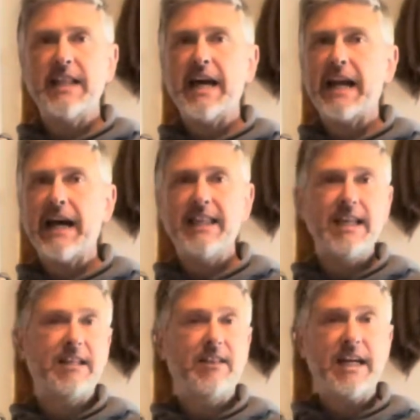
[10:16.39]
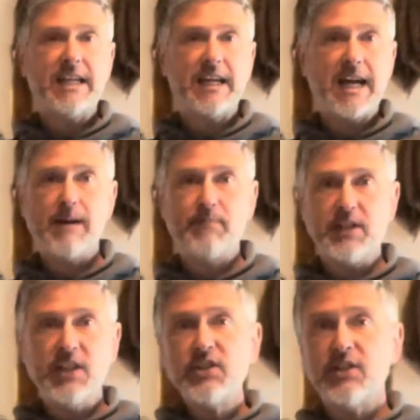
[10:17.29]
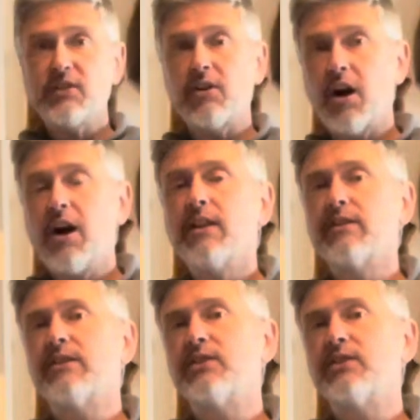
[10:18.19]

that I think like a competition caller